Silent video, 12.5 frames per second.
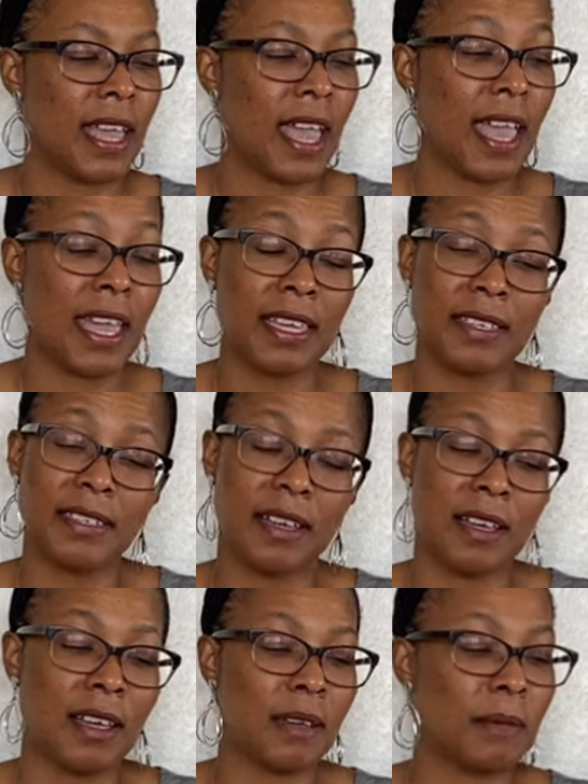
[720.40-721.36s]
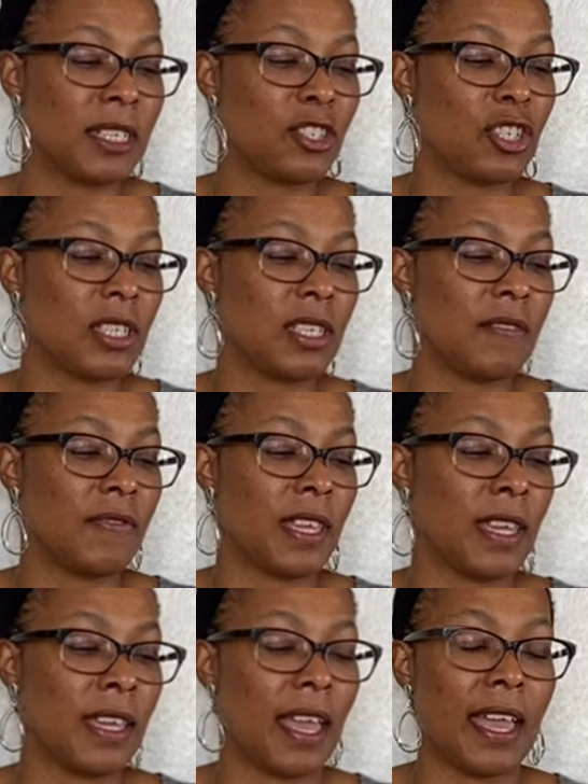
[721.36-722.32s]
and
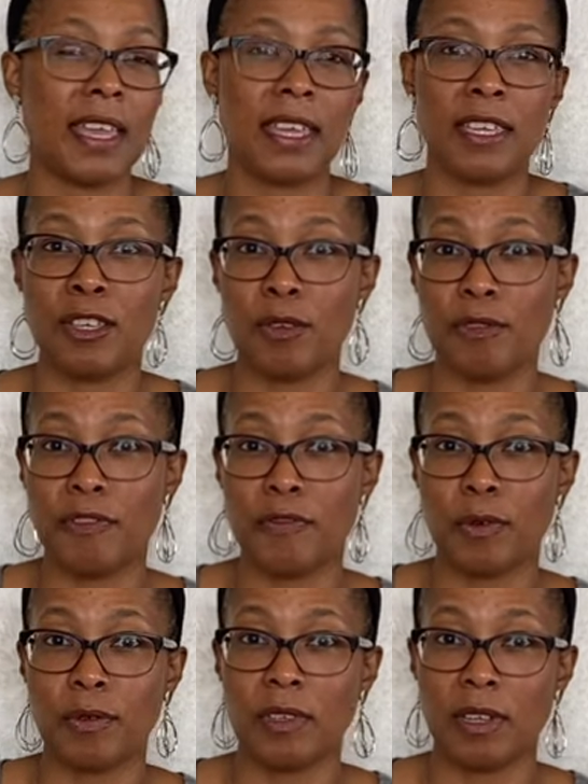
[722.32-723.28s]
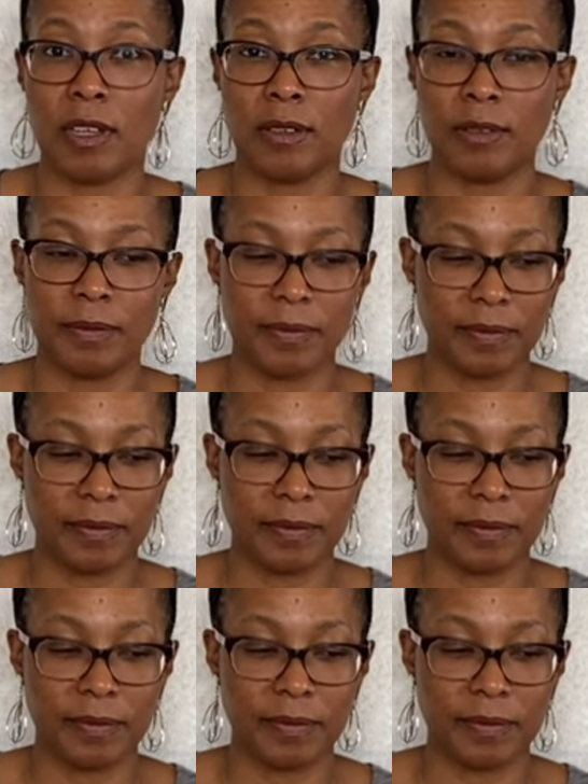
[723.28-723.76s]
achieving a youthful glow.